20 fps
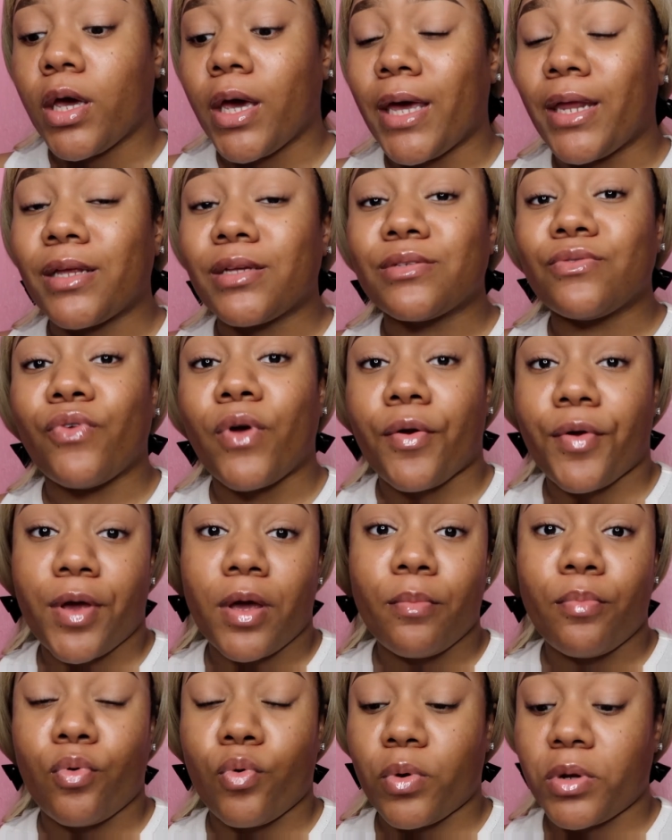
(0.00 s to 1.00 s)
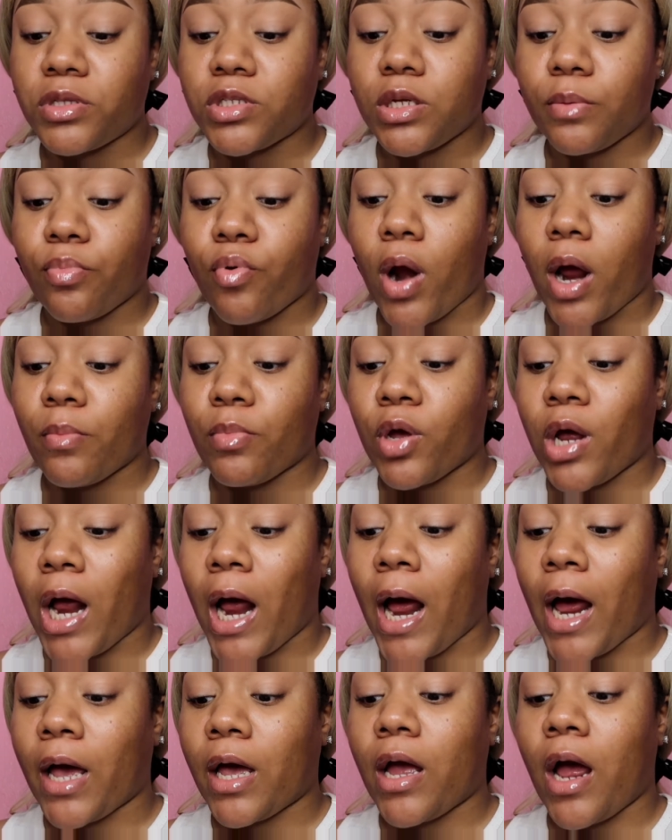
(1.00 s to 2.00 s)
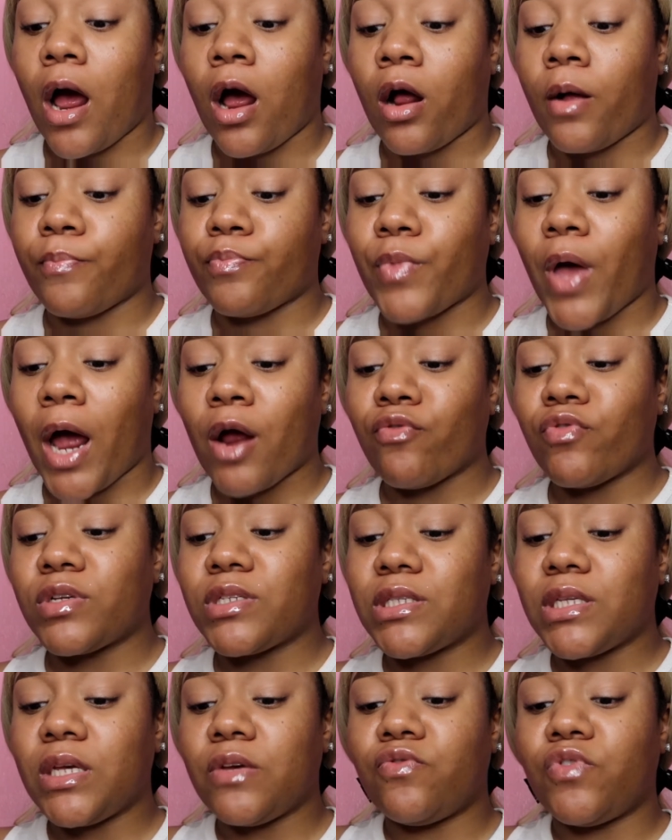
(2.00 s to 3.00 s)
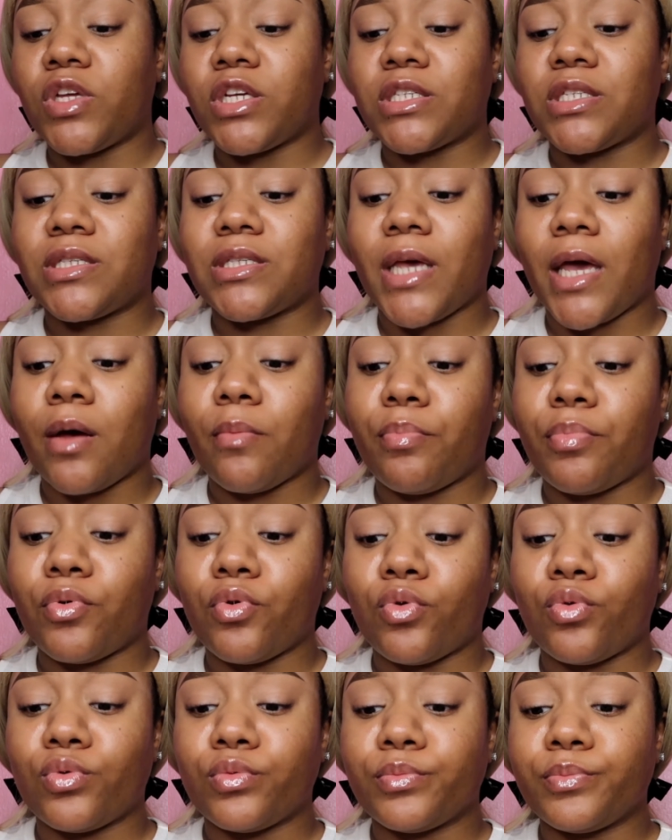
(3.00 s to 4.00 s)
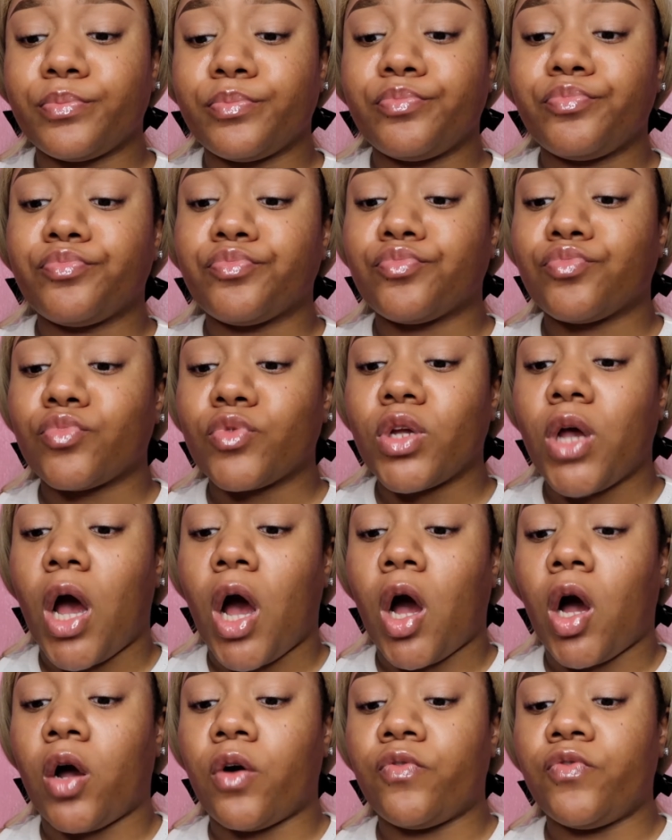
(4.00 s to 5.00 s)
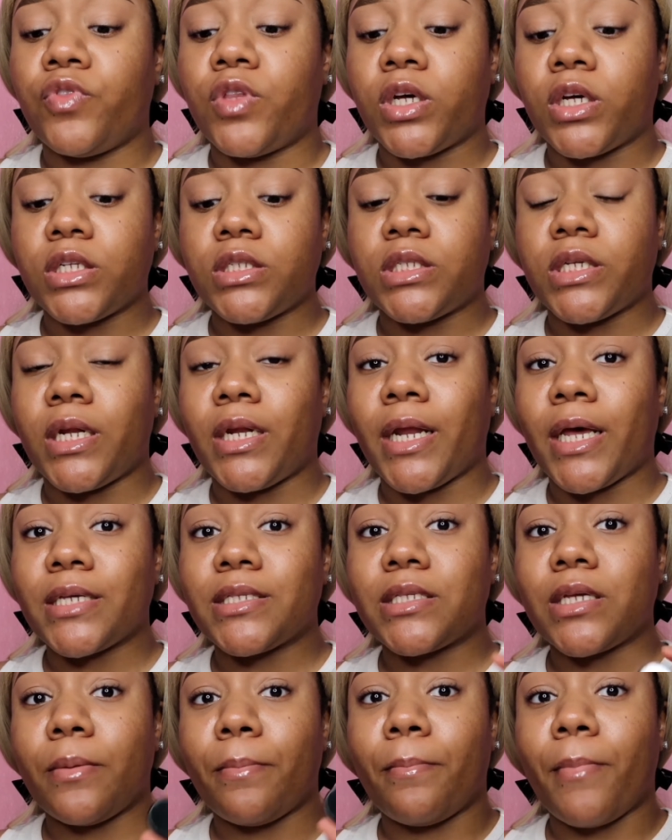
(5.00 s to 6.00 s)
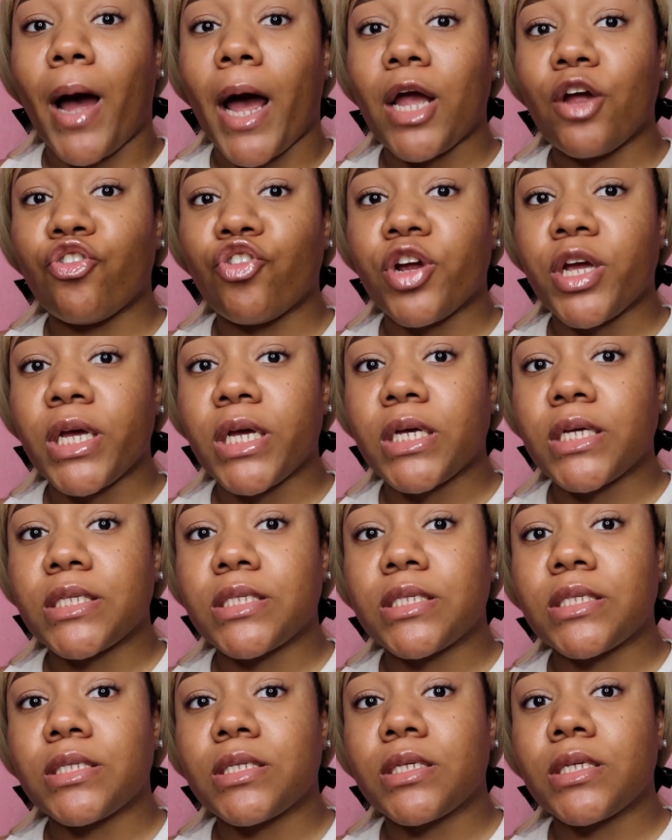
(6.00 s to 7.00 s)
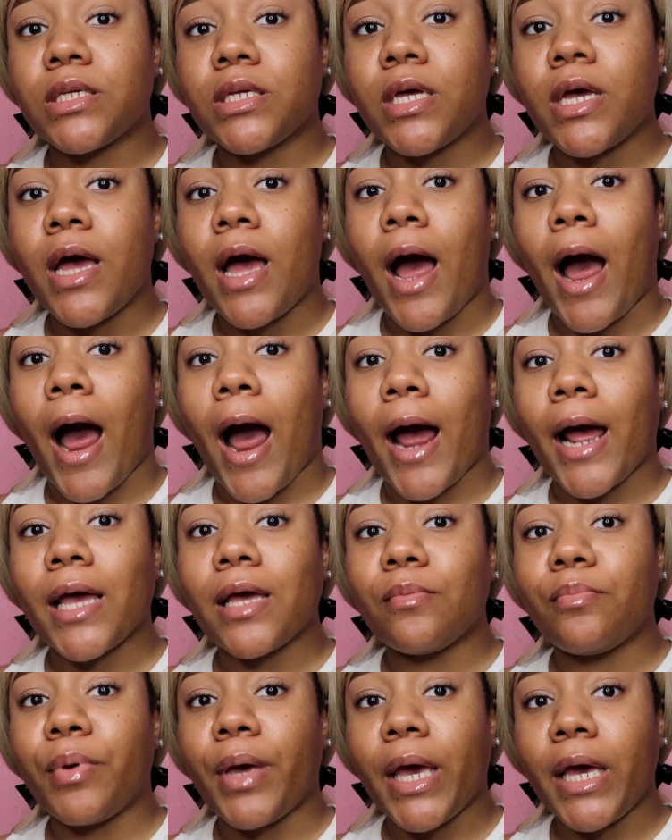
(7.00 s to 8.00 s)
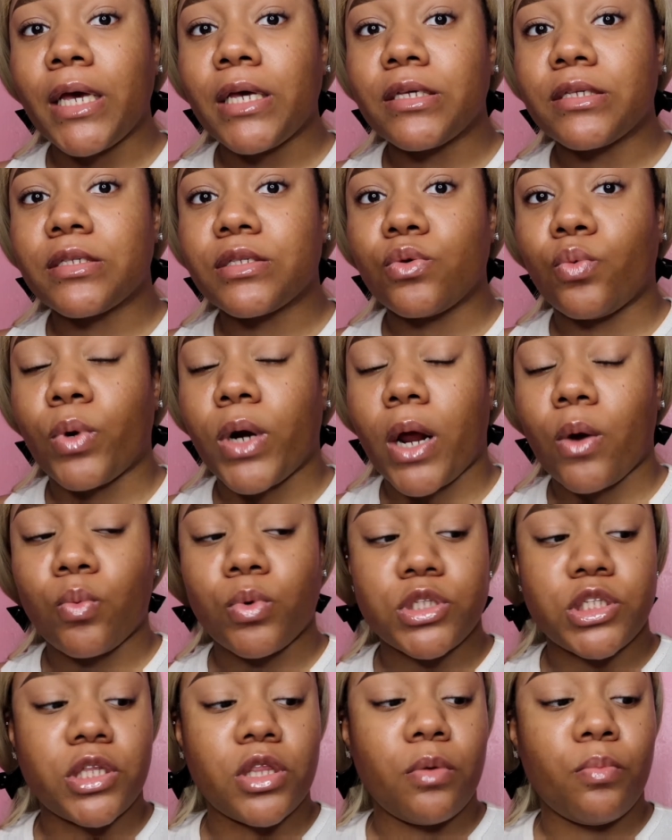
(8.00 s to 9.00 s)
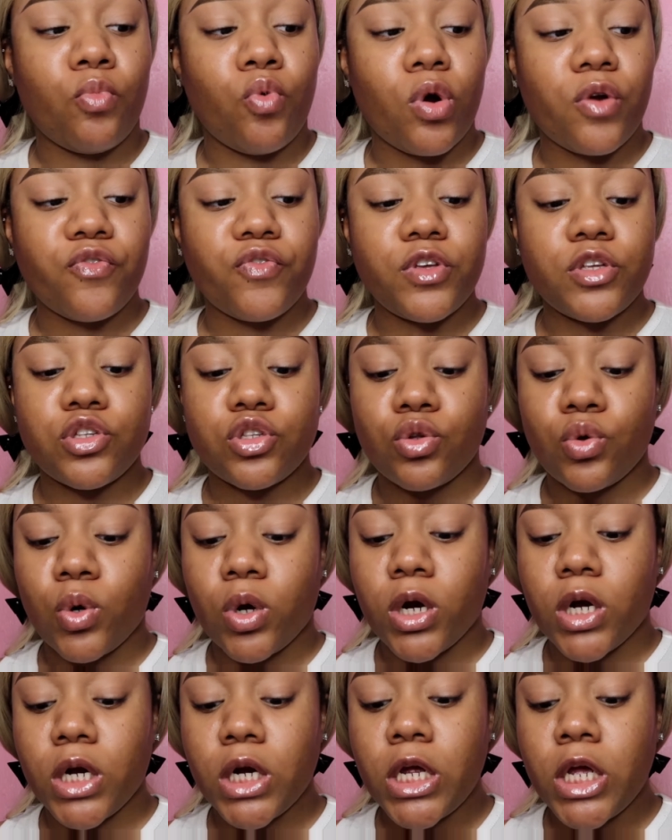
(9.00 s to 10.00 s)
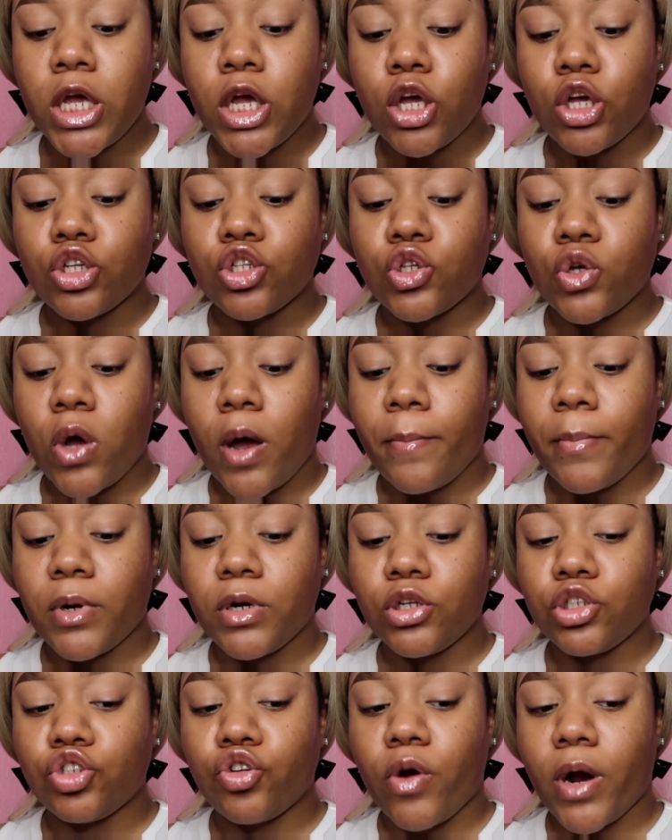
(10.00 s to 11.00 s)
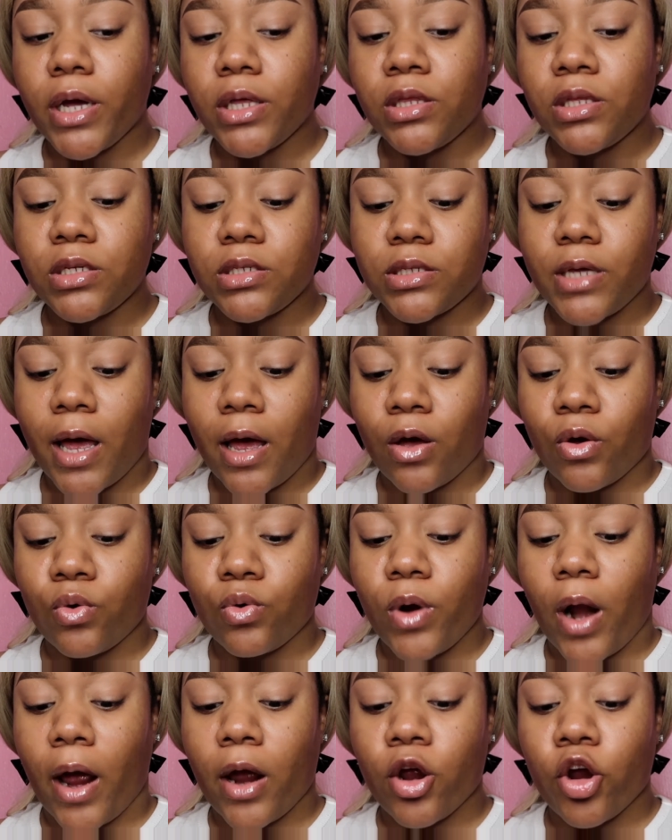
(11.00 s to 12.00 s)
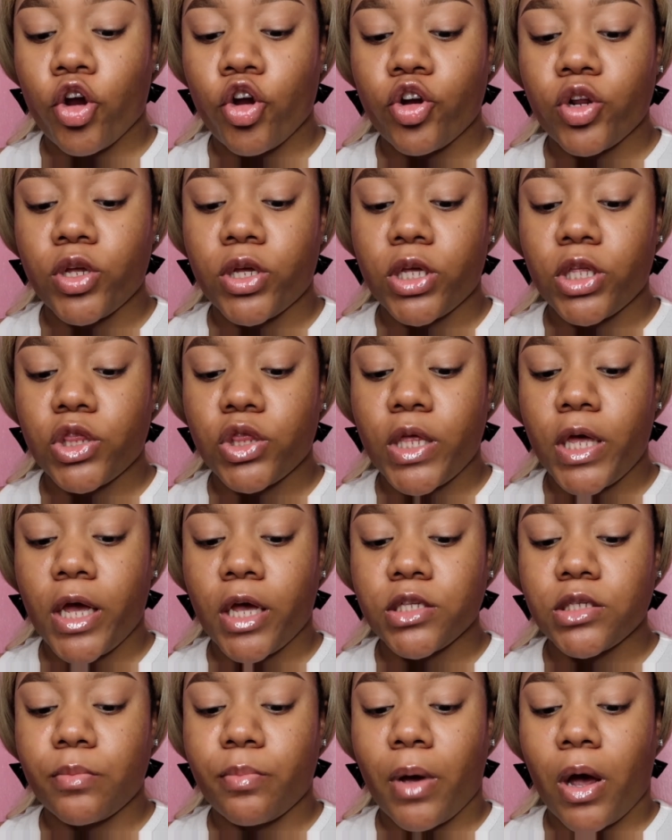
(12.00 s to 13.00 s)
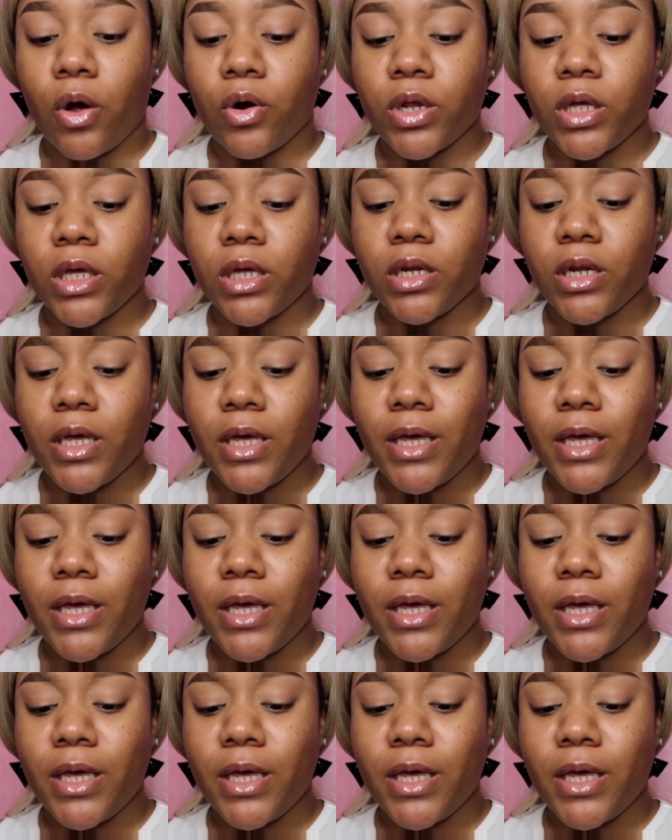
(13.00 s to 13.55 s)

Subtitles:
It is very important to prime your eye. I received a sample of the Danessa Myricks eye base when I went to the Morphe store, so I'm gonna try this out. I heard good things about it.